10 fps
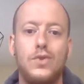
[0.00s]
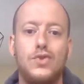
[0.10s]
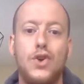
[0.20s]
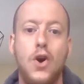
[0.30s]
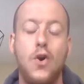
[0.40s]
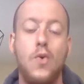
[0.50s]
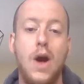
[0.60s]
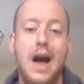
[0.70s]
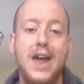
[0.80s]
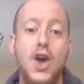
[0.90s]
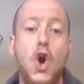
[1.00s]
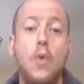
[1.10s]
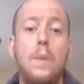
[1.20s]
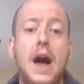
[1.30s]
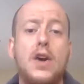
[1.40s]
So I
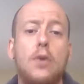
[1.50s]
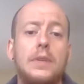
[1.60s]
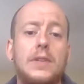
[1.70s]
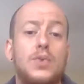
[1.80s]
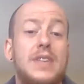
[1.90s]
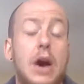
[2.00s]
hope that this was